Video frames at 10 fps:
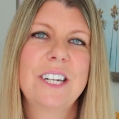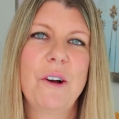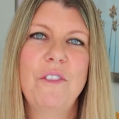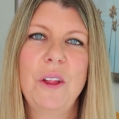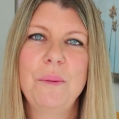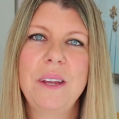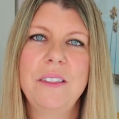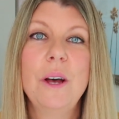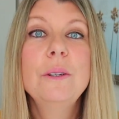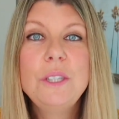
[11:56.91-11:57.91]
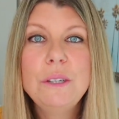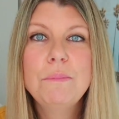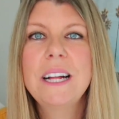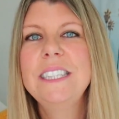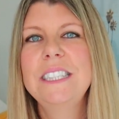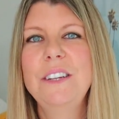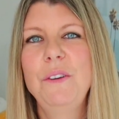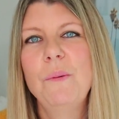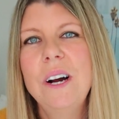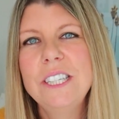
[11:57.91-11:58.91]
Go follow me on those 2 places if
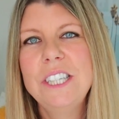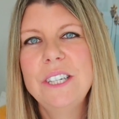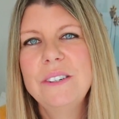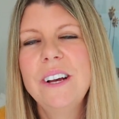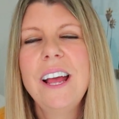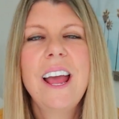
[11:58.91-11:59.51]
you want to.